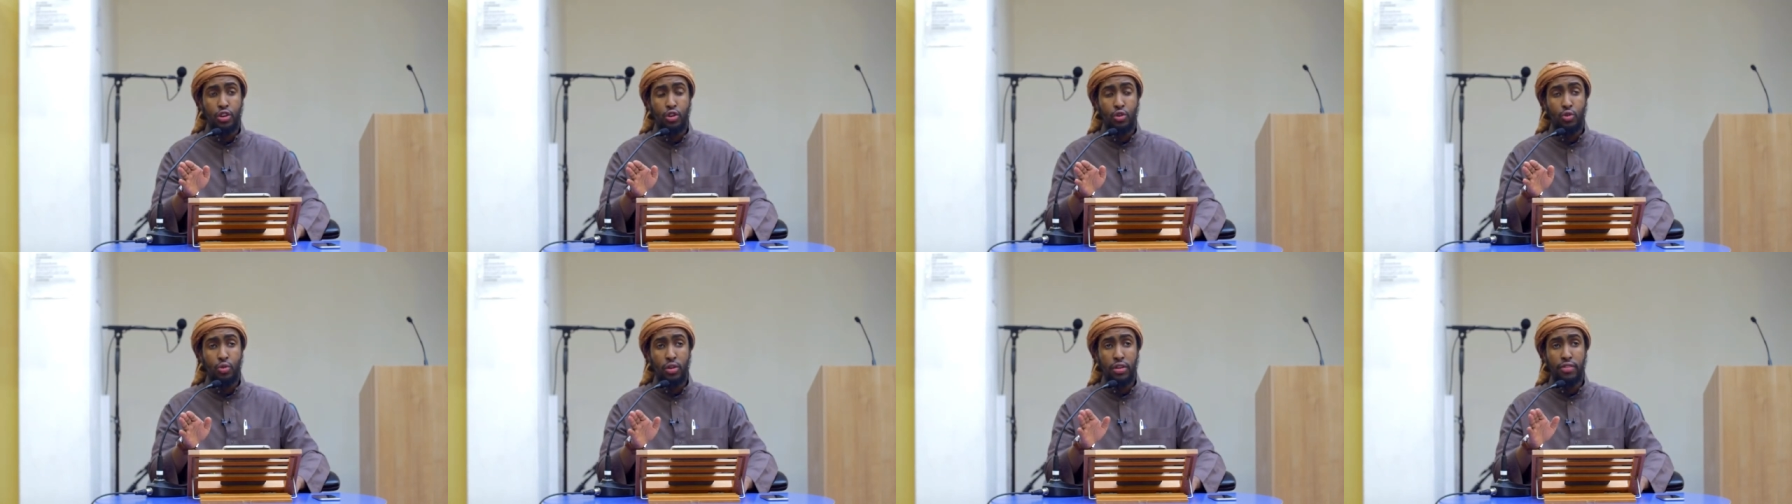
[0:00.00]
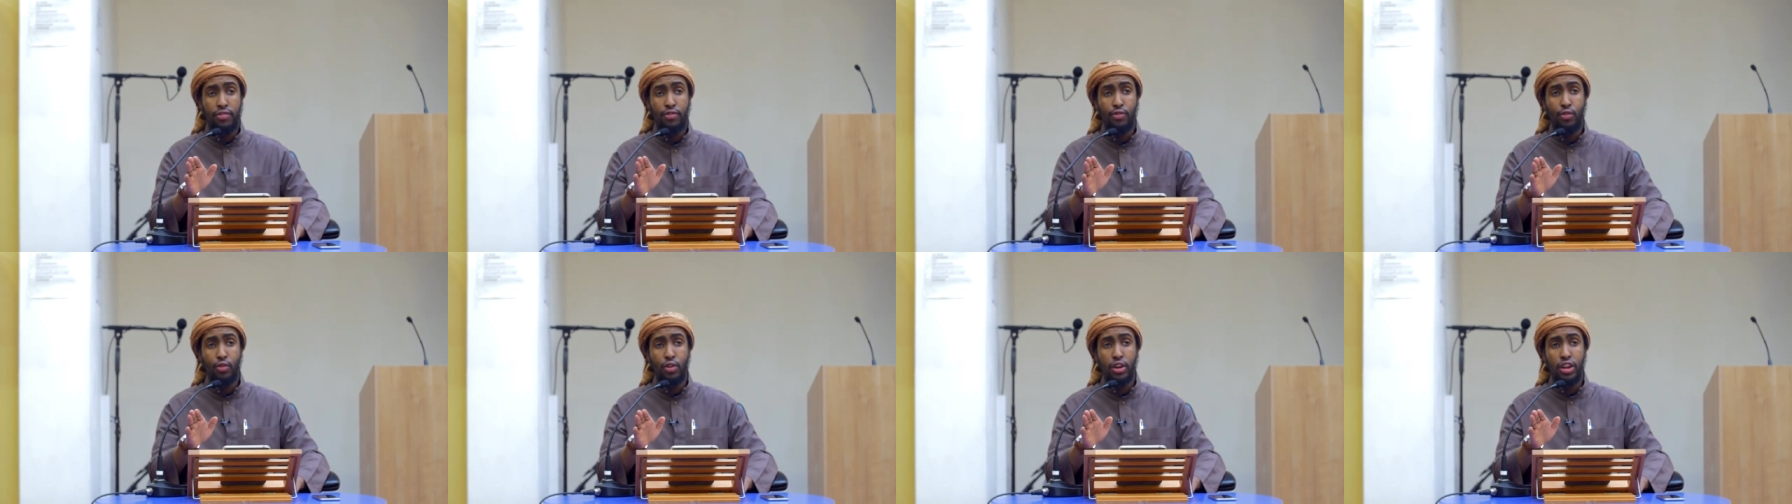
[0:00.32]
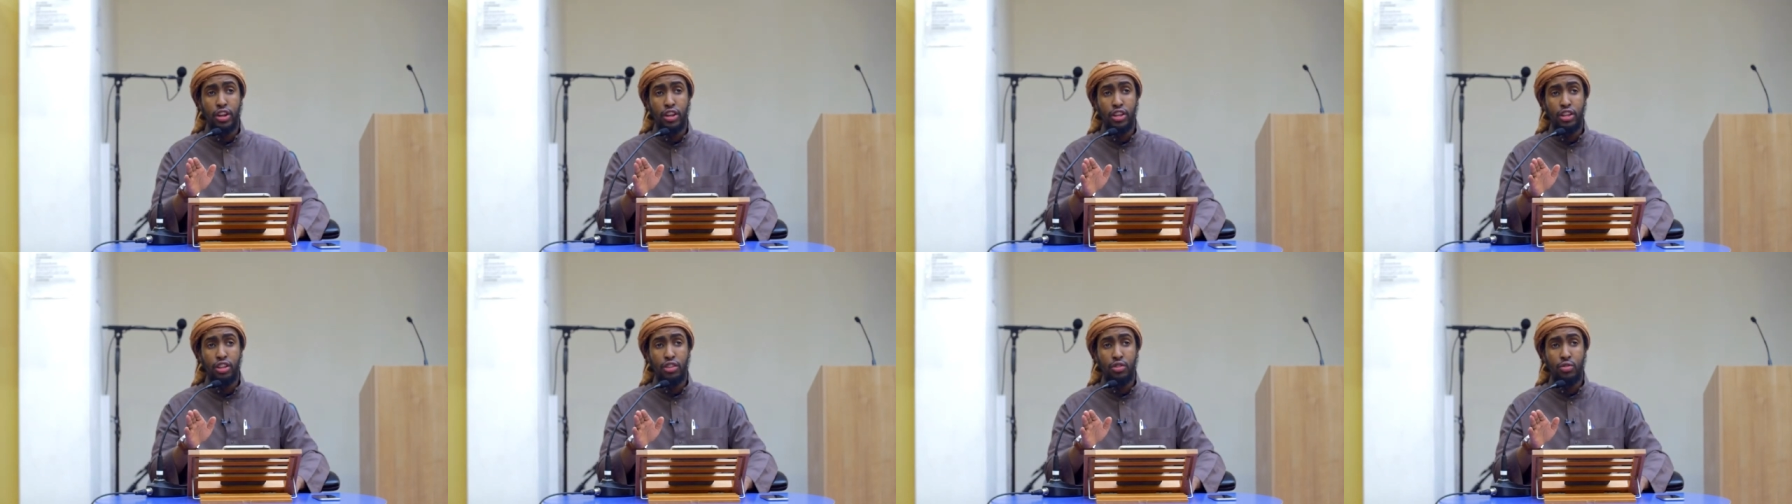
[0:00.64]
who have
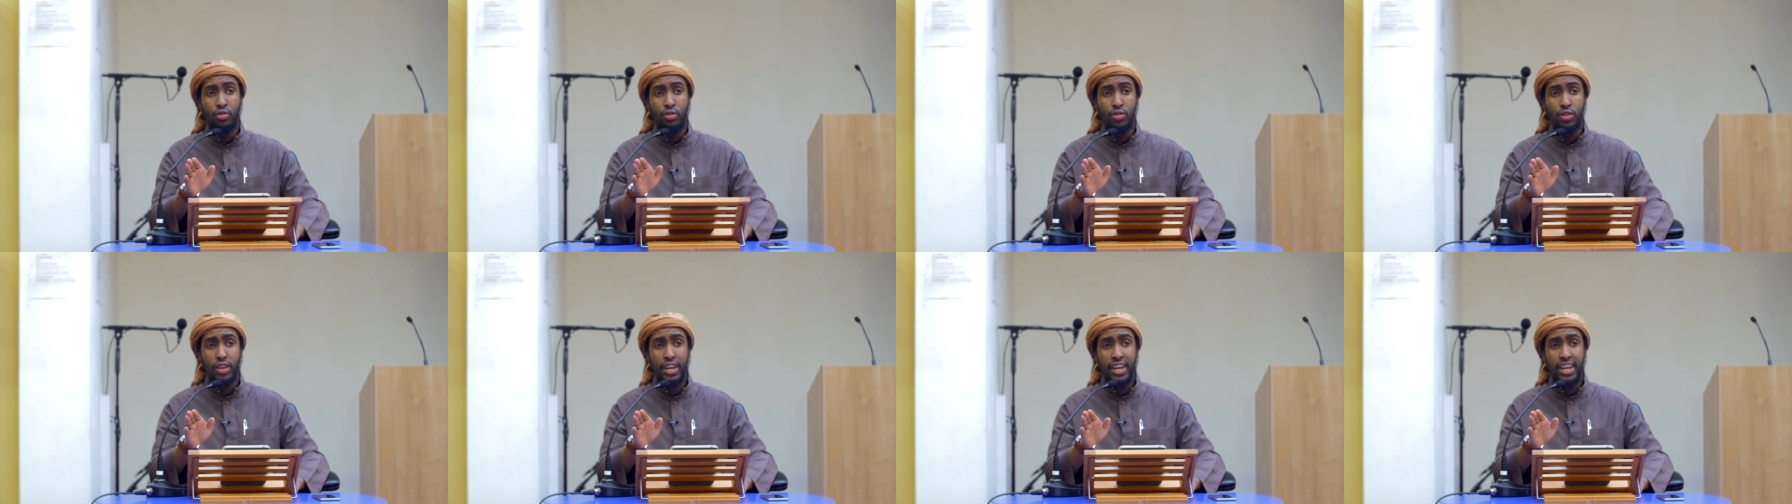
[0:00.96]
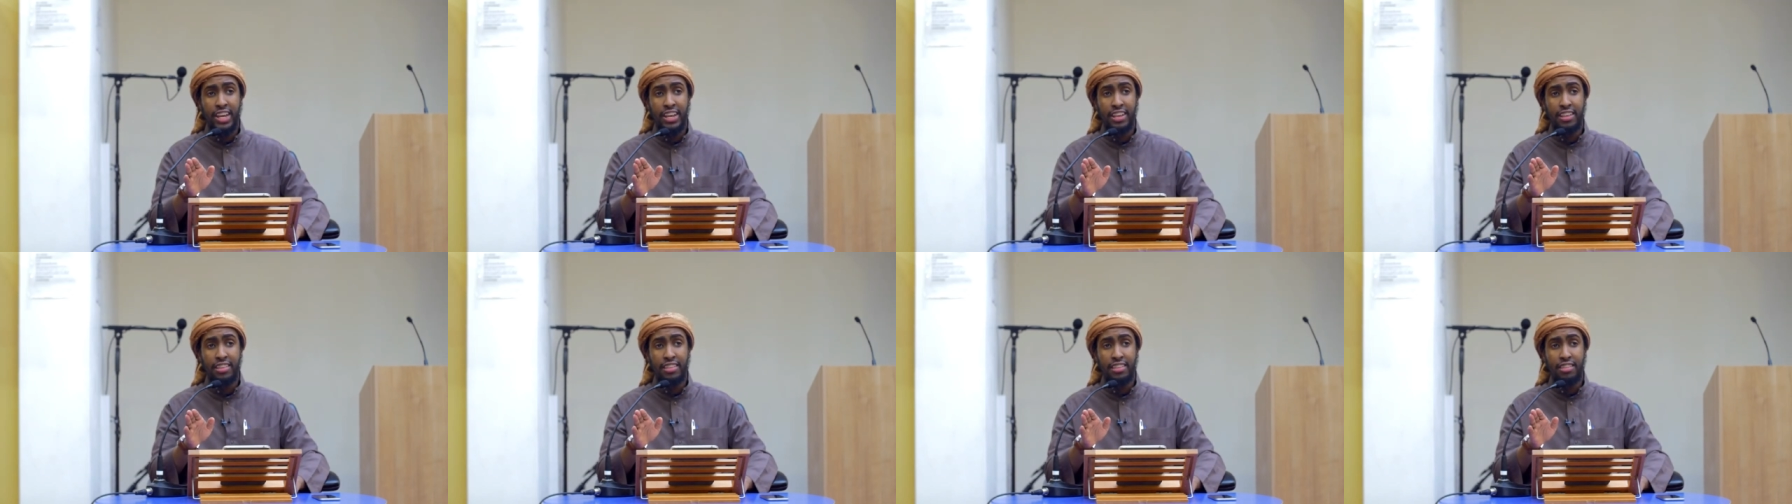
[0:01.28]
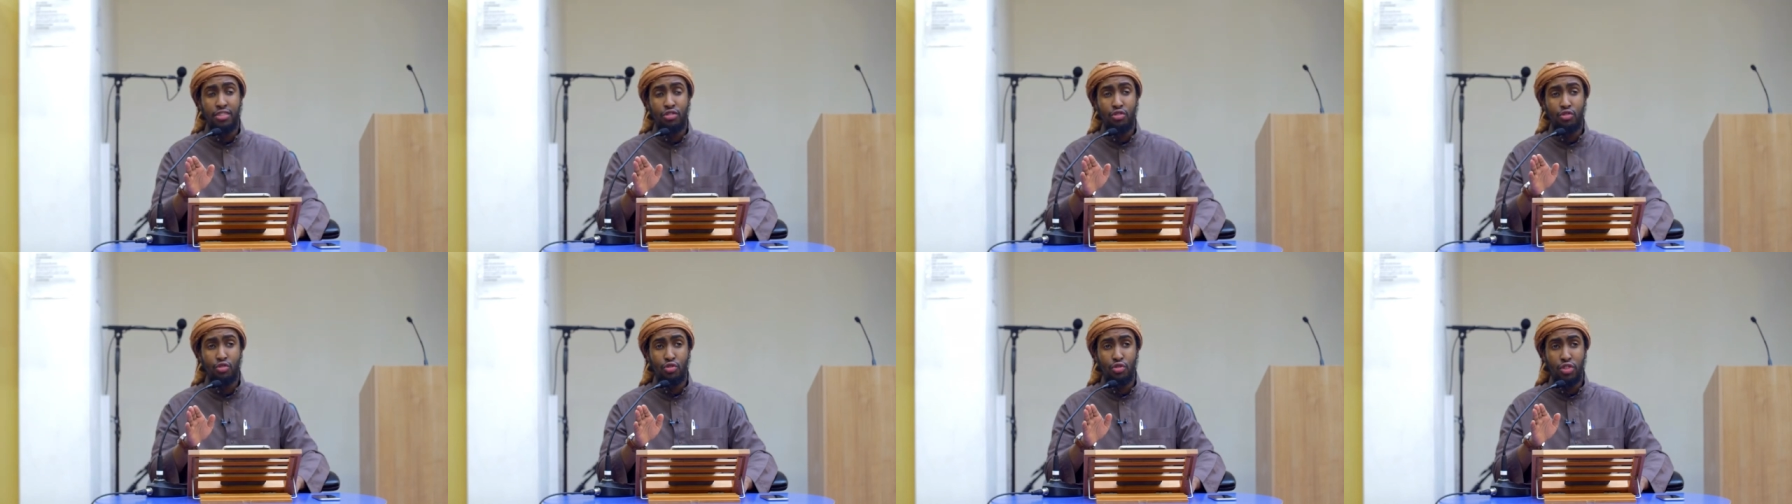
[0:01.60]
fallen into
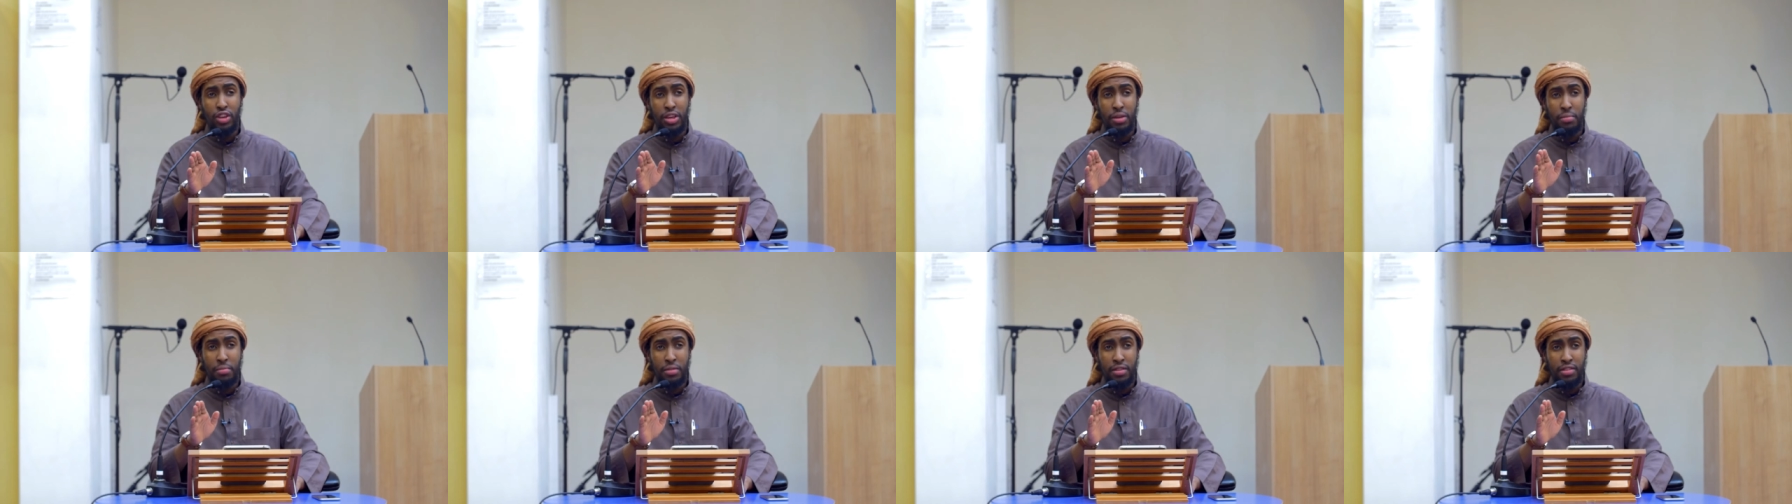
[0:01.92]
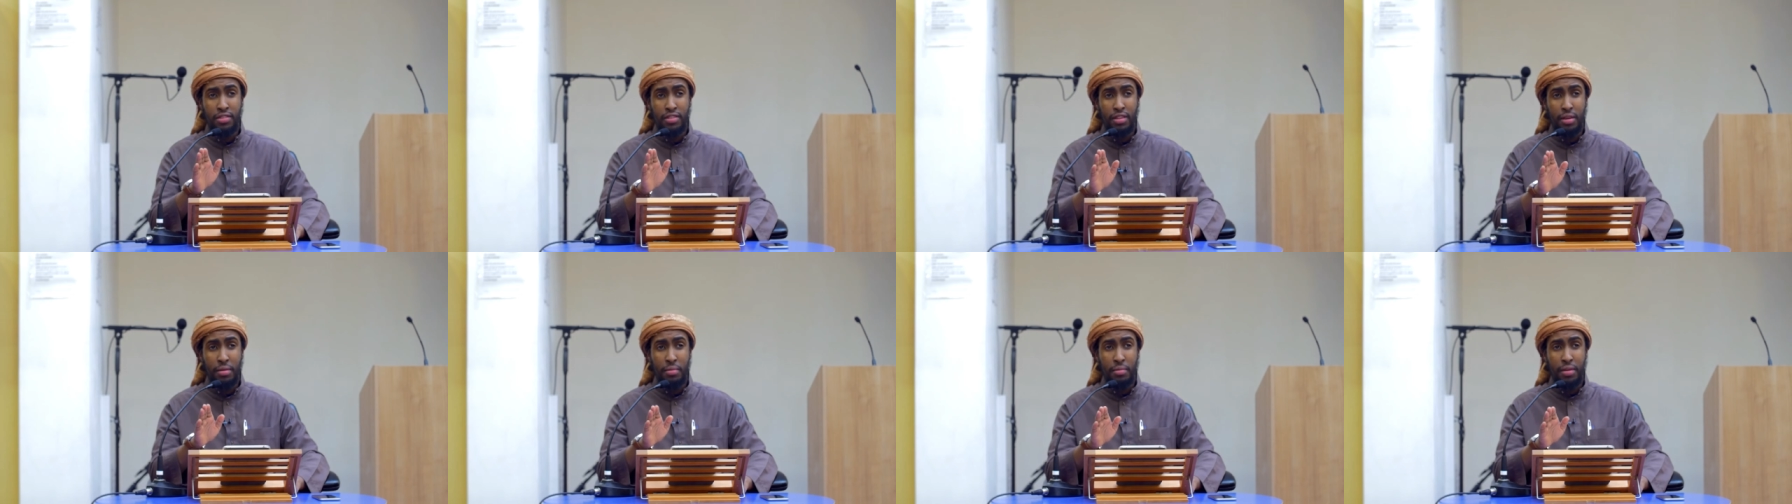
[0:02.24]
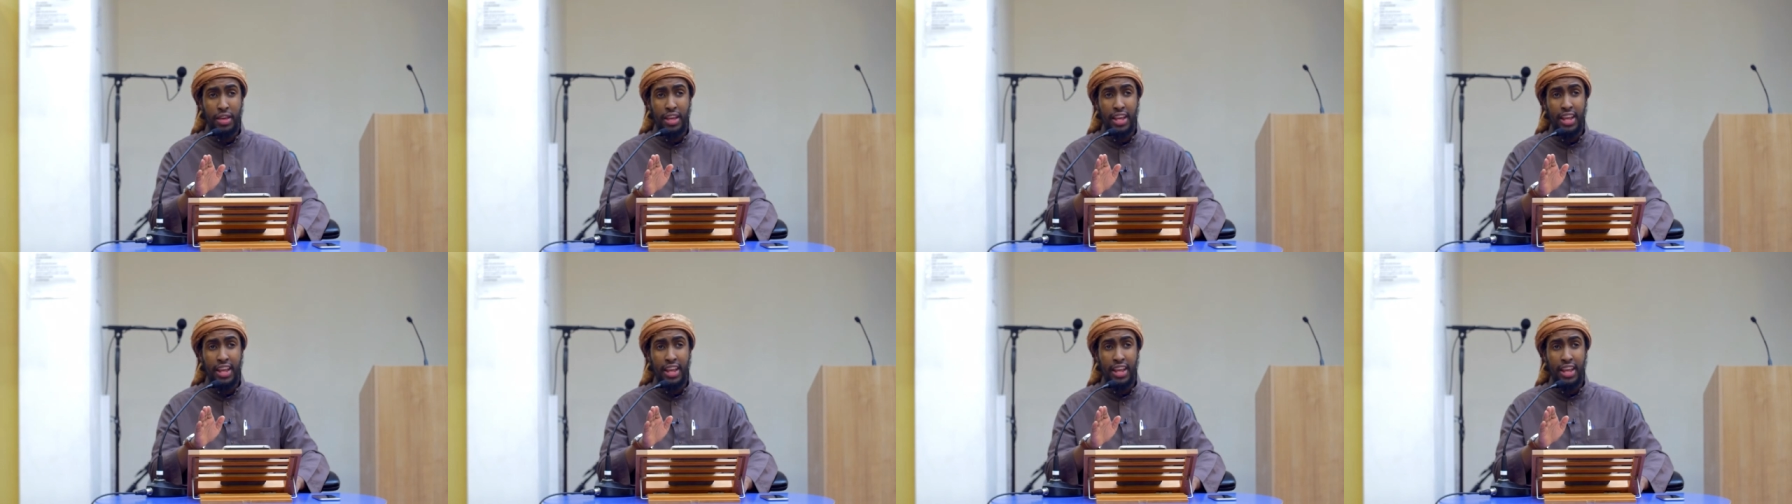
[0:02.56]
extremism